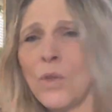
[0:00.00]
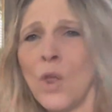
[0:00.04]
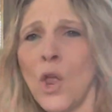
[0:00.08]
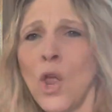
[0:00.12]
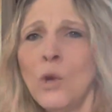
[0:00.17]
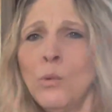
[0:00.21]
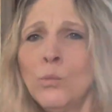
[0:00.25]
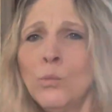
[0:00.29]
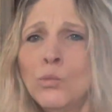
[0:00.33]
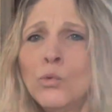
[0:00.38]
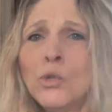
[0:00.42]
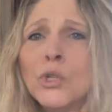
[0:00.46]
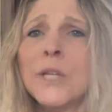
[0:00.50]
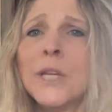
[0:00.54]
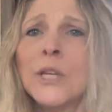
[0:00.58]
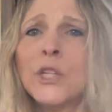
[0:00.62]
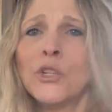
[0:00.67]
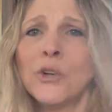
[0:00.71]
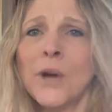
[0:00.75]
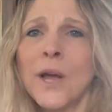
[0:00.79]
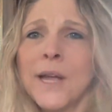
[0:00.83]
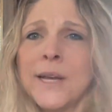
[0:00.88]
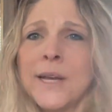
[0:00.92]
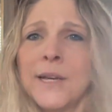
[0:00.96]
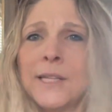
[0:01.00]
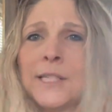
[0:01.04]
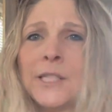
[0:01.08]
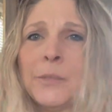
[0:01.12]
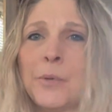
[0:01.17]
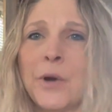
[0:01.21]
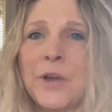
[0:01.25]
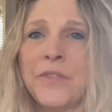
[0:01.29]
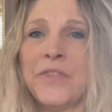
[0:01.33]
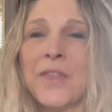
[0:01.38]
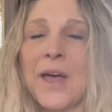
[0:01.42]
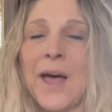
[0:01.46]
I'm really trying to
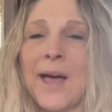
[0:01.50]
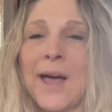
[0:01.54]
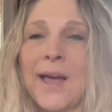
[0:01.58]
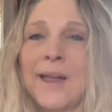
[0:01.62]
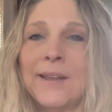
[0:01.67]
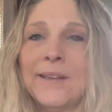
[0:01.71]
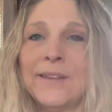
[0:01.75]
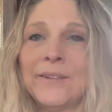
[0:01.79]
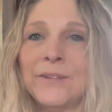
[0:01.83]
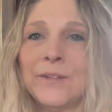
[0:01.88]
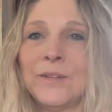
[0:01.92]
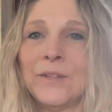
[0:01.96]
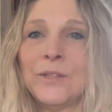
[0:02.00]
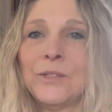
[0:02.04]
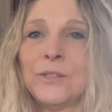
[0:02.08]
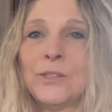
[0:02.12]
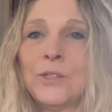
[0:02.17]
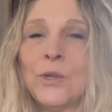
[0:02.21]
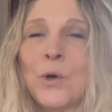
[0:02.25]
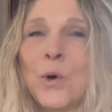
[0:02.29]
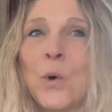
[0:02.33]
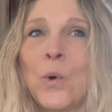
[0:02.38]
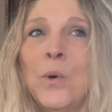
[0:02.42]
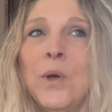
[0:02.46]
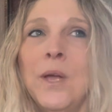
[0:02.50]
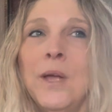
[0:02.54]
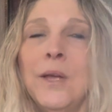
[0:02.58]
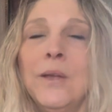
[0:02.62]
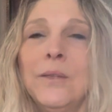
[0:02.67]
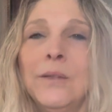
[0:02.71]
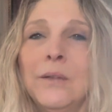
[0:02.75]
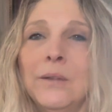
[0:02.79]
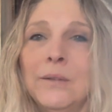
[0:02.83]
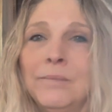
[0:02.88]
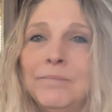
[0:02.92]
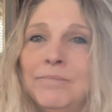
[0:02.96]
spread that. So,
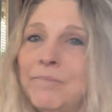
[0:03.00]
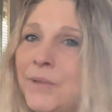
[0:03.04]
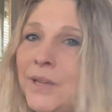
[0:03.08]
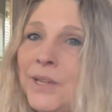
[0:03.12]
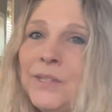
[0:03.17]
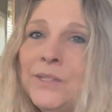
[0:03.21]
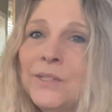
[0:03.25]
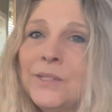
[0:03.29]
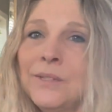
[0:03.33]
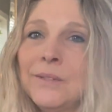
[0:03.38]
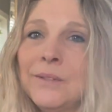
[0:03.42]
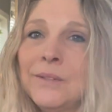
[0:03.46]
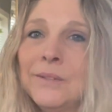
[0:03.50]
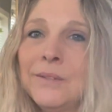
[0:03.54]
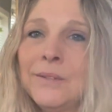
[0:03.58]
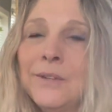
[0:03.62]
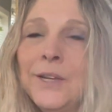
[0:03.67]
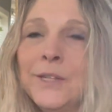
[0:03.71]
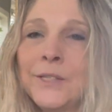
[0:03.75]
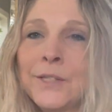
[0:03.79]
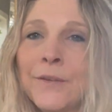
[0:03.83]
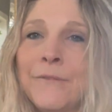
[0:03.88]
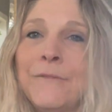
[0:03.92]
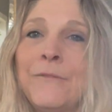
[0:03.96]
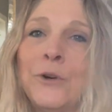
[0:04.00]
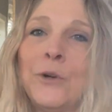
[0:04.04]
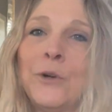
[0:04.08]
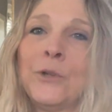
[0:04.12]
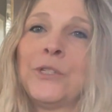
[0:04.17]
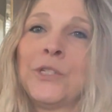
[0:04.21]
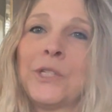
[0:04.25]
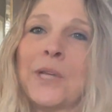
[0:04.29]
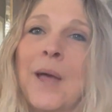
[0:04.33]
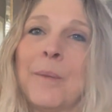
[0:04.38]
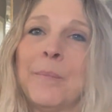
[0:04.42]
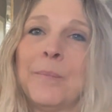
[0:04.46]
this is the first
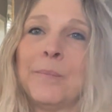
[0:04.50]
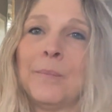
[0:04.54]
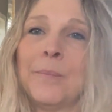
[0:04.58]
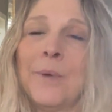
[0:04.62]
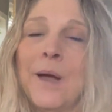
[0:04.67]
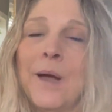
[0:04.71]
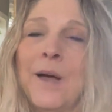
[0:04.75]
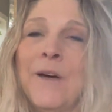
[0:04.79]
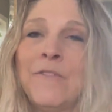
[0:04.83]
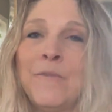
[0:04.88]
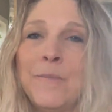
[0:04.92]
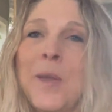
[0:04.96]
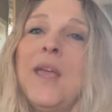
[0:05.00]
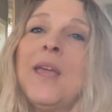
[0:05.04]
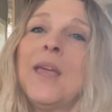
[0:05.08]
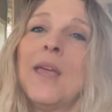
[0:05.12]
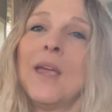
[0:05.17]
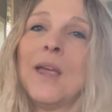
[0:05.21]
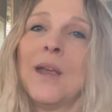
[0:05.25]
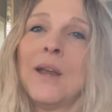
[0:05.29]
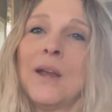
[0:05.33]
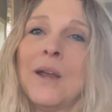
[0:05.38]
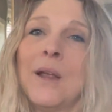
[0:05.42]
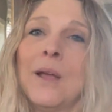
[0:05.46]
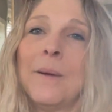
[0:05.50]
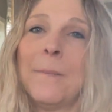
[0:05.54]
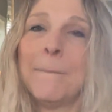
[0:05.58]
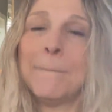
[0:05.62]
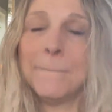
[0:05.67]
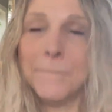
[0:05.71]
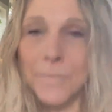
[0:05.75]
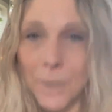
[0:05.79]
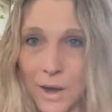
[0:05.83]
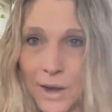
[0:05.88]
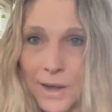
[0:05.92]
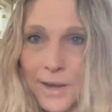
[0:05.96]
step of making
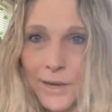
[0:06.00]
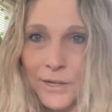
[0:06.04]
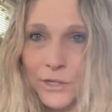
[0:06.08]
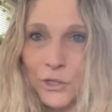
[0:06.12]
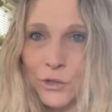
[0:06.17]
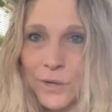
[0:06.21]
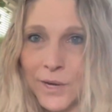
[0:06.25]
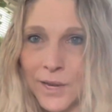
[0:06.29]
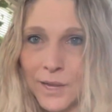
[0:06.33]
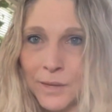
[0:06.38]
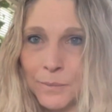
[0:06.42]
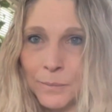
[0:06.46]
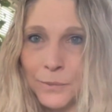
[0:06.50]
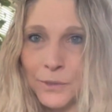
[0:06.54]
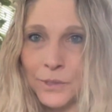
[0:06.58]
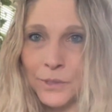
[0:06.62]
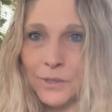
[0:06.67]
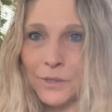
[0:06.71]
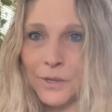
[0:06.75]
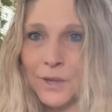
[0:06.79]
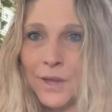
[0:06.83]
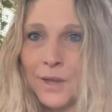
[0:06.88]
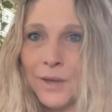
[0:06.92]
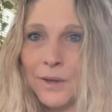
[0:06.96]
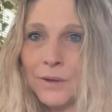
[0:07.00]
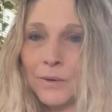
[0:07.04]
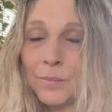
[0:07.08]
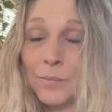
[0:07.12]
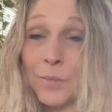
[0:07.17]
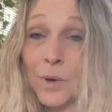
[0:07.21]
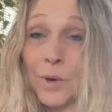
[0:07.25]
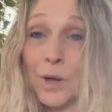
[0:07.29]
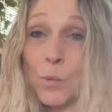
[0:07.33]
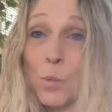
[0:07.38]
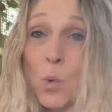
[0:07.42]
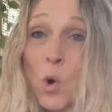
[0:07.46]
my dreams,
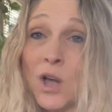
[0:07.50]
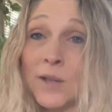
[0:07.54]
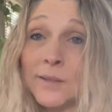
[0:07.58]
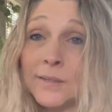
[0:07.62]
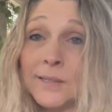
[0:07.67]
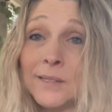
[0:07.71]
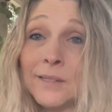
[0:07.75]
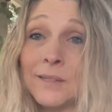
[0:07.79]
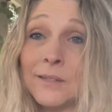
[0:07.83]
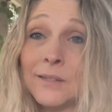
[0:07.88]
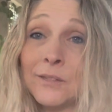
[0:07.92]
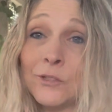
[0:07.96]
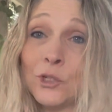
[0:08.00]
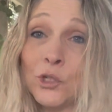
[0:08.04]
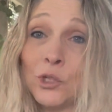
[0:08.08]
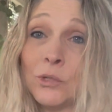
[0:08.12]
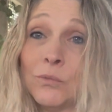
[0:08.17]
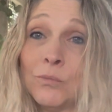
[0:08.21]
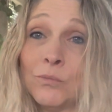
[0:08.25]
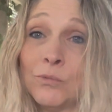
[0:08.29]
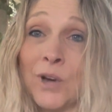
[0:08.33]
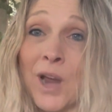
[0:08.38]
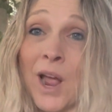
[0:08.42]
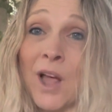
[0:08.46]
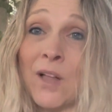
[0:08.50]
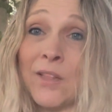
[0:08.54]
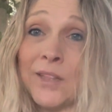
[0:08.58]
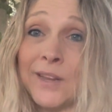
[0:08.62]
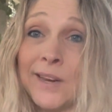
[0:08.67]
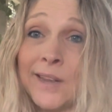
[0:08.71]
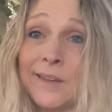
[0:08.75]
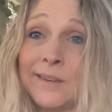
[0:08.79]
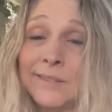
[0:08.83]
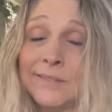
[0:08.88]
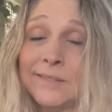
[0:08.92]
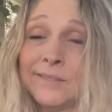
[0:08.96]
my wants,
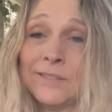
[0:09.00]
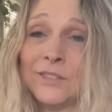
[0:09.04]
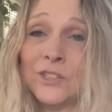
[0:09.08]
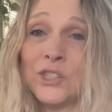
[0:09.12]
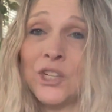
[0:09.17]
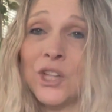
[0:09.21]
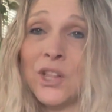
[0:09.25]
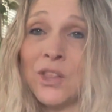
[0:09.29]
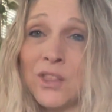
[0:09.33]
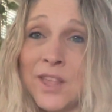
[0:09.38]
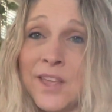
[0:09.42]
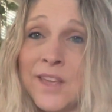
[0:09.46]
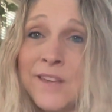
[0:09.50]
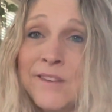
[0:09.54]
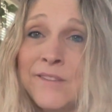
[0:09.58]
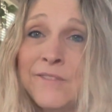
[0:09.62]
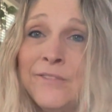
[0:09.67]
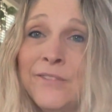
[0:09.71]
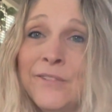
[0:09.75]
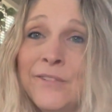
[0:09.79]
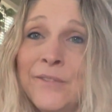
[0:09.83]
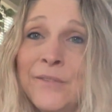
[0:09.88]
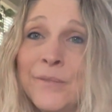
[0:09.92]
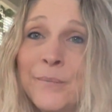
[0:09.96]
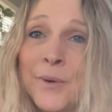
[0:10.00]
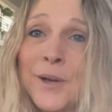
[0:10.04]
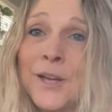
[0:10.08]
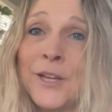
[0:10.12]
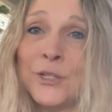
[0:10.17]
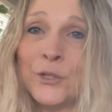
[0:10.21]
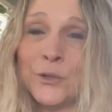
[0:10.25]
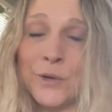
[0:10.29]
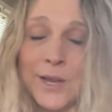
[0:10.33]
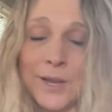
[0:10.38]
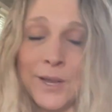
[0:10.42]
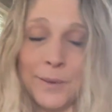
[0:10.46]
reality. To live my
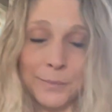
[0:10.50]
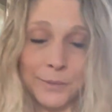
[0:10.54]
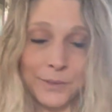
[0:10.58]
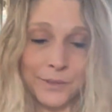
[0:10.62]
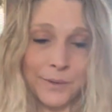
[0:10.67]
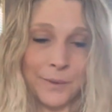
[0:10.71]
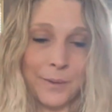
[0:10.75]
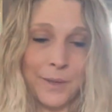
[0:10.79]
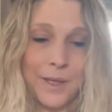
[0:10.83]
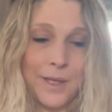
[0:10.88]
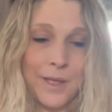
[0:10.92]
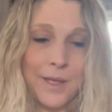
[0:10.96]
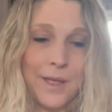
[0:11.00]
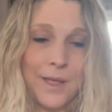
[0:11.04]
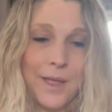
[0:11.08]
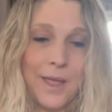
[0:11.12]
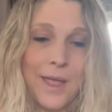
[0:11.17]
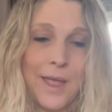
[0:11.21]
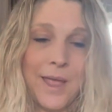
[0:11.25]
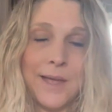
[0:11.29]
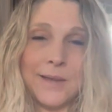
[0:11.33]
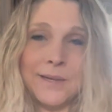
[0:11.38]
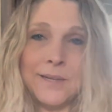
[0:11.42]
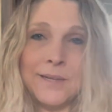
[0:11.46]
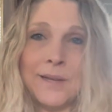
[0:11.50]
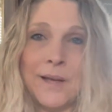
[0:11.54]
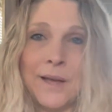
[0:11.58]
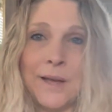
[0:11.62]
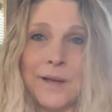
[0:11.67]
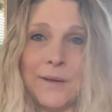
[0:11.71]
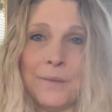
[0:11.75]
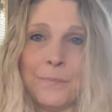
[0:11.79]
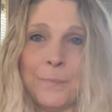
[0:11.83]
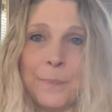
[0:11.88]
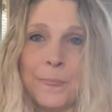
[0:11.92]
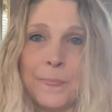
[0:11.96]
dreams. And um, I don't
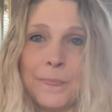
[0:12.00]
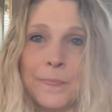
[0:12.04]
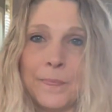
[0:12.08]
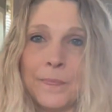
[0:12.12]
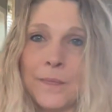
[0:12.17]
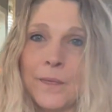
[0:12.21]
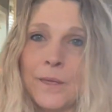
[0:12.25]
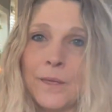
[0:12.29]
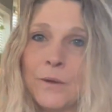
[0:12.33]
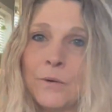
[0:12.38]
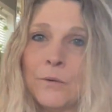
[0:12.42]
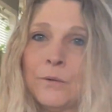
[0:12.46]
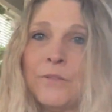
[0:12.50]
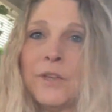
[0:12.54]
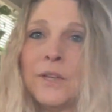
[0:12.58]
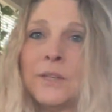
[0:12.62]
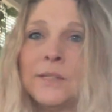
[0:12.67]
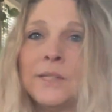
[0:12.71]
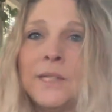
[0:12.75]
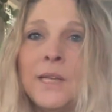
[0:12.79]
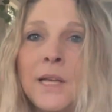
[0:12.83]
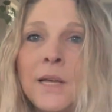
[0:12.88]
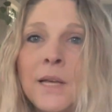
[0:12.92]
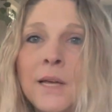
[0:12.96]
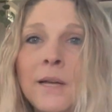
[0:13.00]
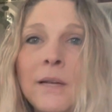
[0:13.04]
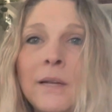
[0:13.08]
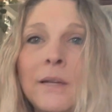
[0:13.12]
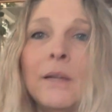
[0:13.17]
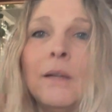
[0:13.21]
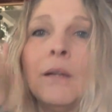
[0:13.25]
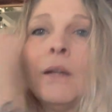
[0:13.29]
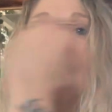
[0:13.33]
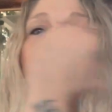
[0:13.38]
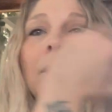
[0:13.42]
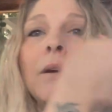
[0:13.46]
know if you can see it
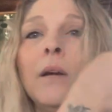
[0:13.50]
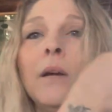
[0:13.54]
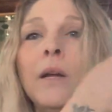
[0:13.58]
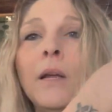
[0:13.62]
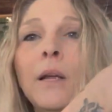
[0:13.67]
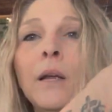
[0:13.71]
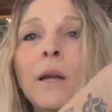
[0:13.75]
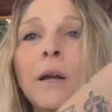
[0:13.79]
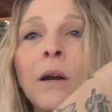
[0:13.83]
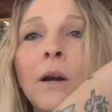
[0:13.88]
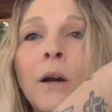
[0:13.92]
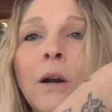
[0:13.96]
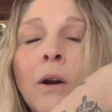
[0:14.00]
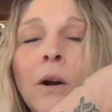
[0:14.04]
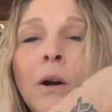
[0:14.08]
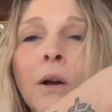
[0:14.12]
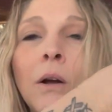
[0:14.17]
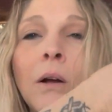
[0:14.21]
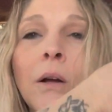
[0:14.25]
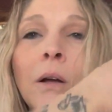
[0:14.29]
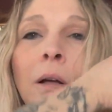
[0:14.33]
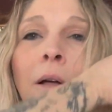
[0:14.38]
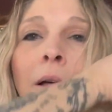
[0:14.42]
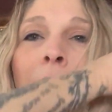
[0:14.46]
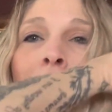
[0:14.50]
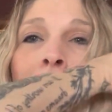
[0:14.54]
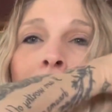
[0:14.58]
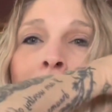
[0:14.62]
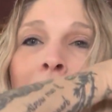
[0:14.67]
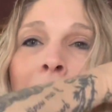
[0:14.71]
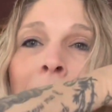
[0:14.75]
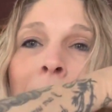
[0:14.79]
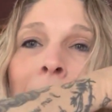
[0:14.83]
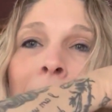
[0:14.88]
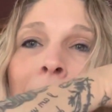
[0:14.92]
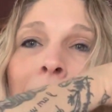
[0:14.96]
right here.
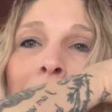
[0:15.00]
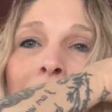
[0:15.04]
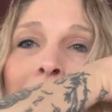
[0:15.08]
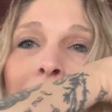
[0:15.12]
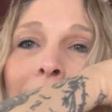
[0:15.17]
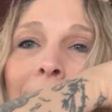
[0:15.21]
Ah.